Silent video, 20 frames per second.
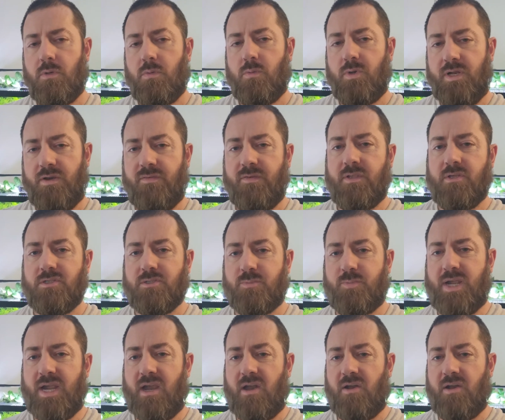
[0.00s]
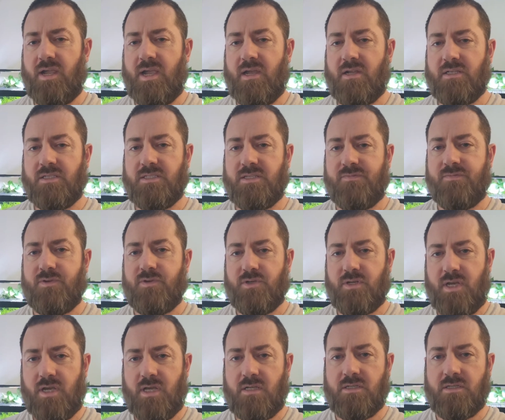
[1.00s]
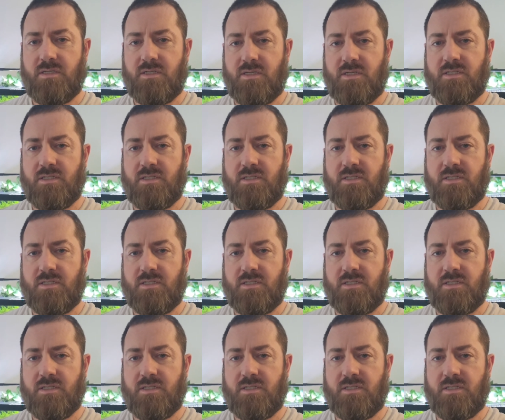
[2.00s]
whenever there's a power outage, if you're not